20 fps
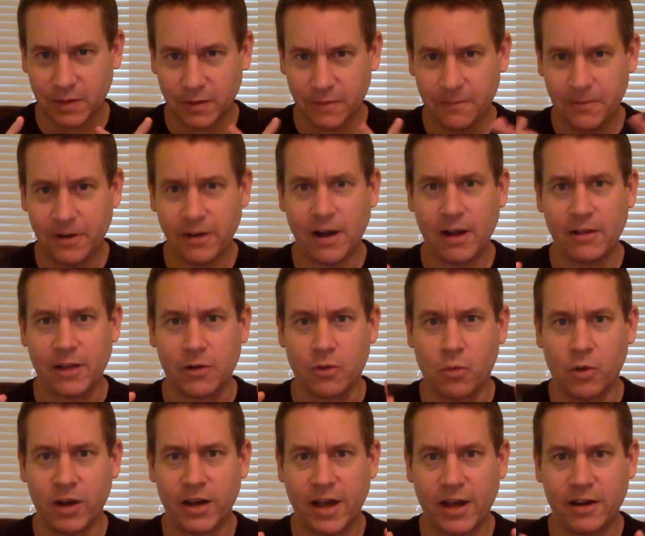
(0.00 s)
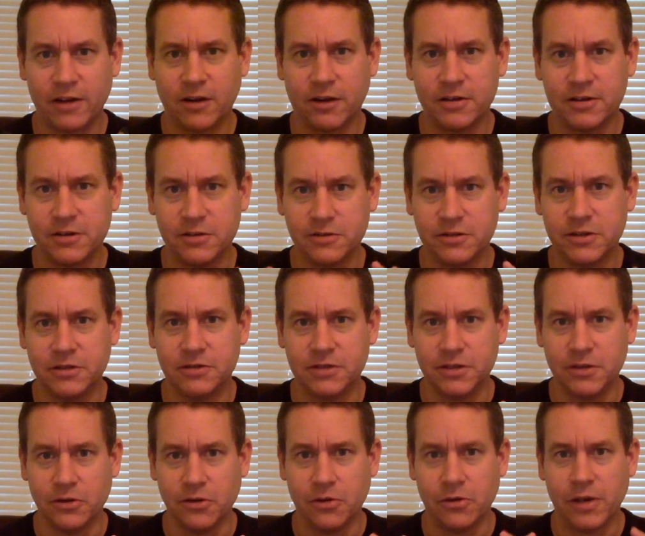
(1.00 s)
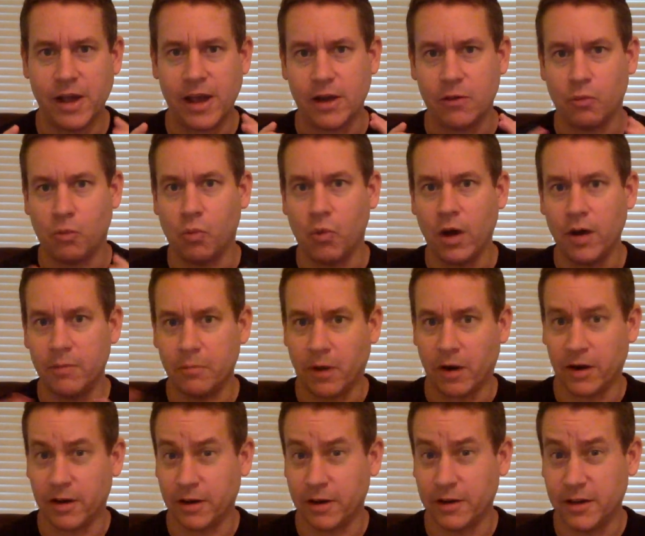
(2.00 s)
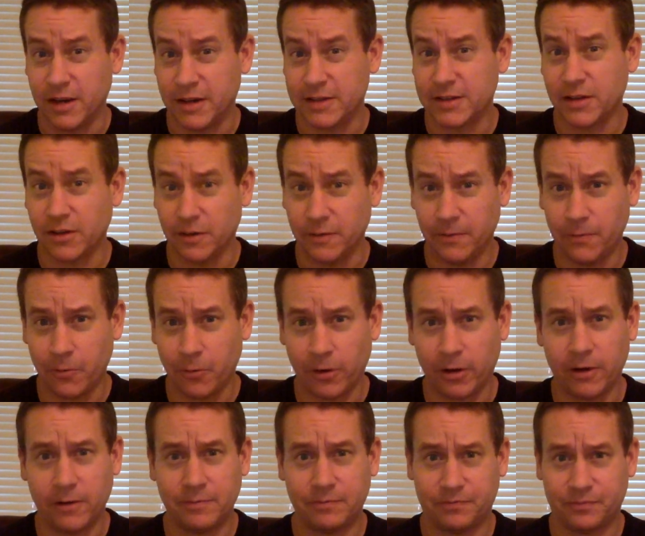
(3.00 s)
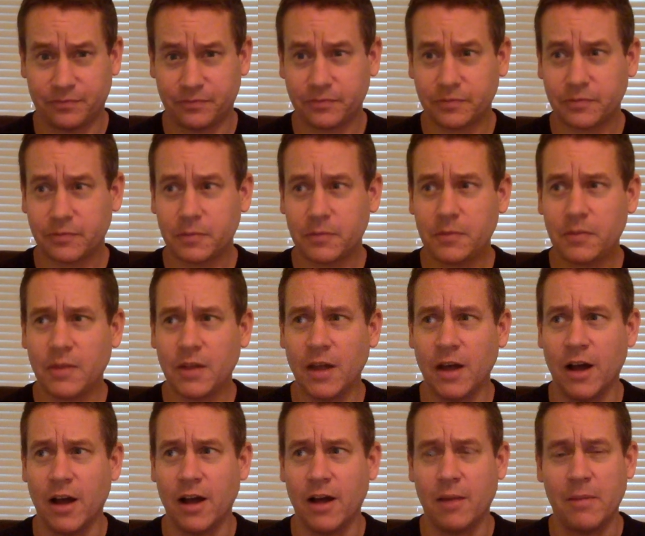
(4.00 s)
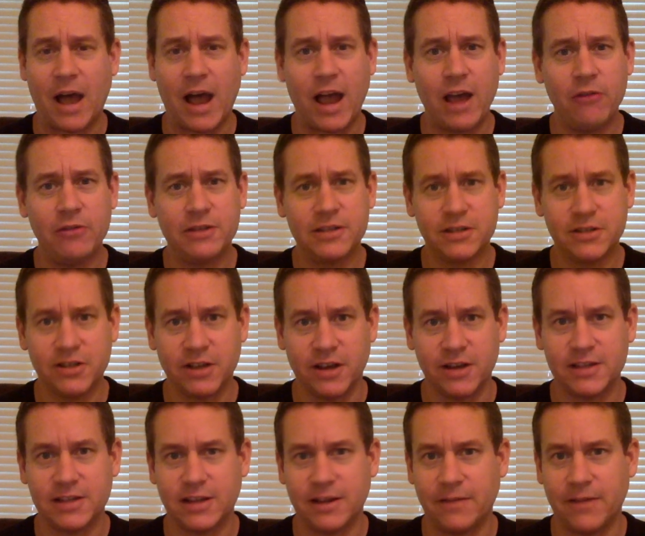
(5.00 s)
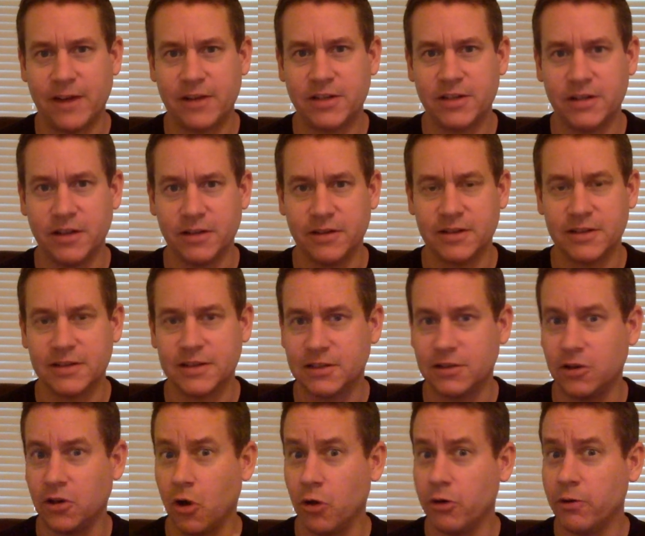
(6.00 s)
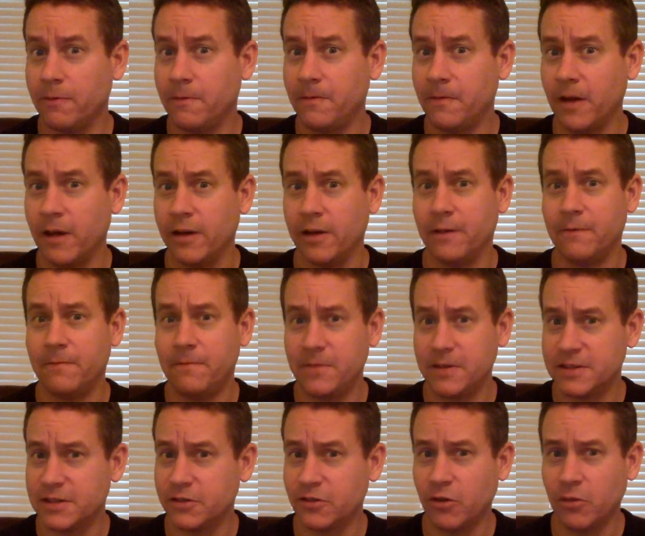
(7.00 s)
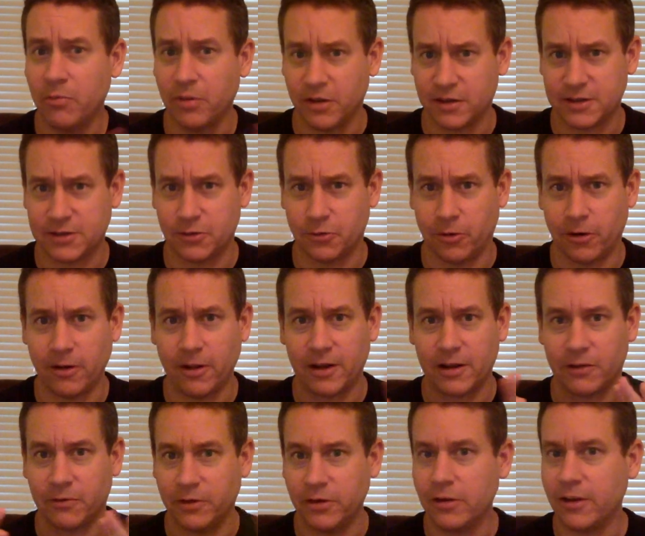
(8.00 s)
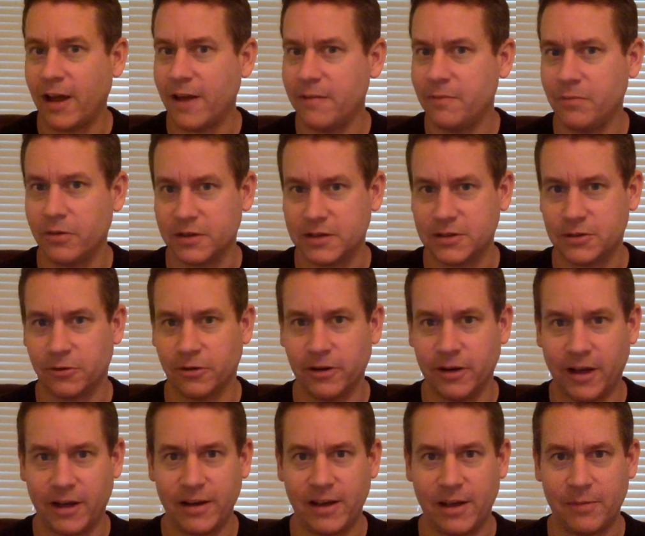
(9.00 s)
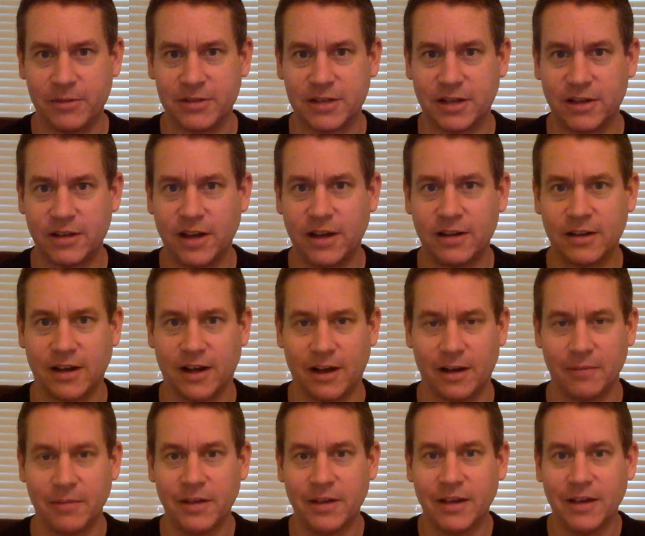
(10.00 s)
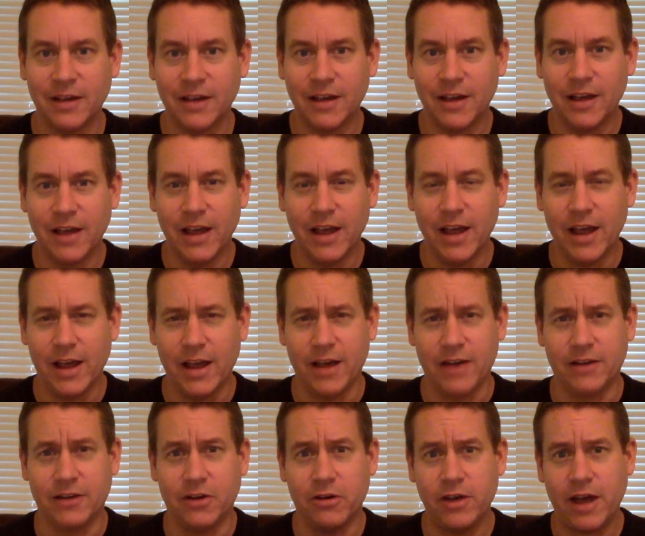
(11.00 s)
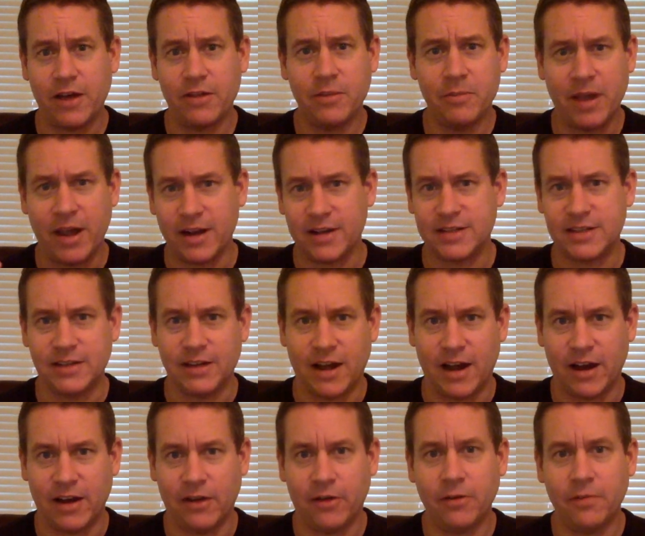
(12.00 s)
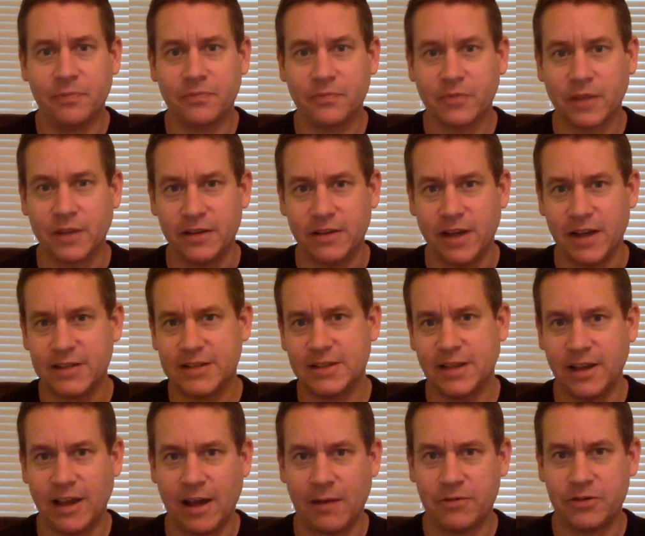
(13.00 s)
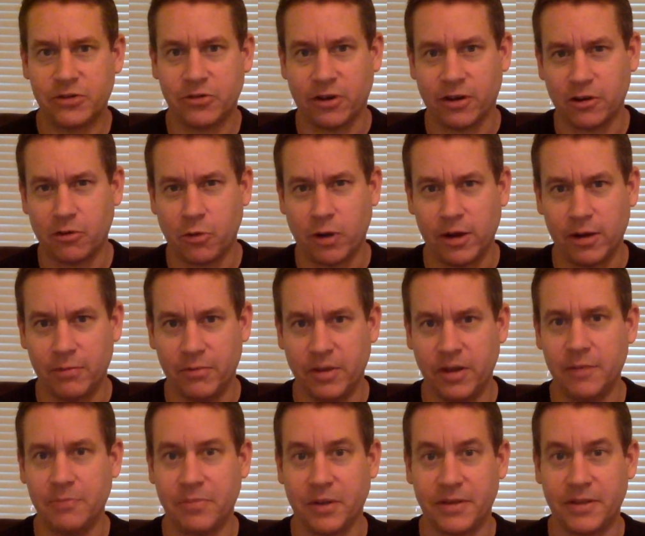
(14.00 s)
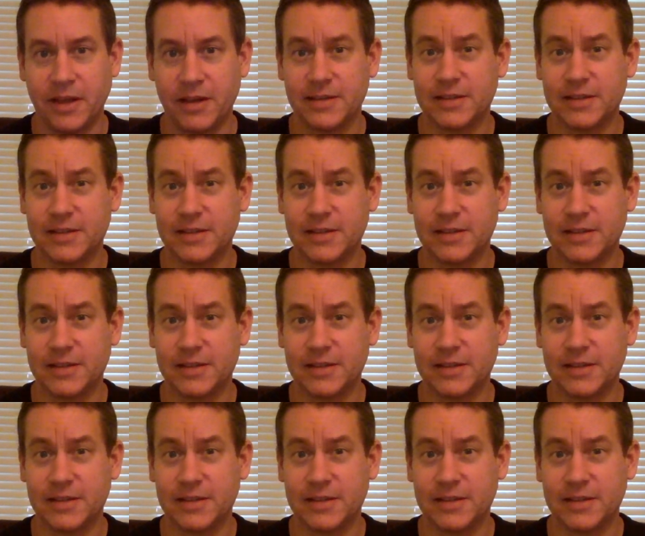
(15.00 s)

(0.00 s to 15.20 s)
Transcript: figure out like what kind of cartoons you do and what market it's good for. I would suggest, and I've actually done this, is go to a physical bookstore, like a real-life bookstore, not Amazon.com, and go down the magazine aisle. Yes, they have shrunk quite a bit, but they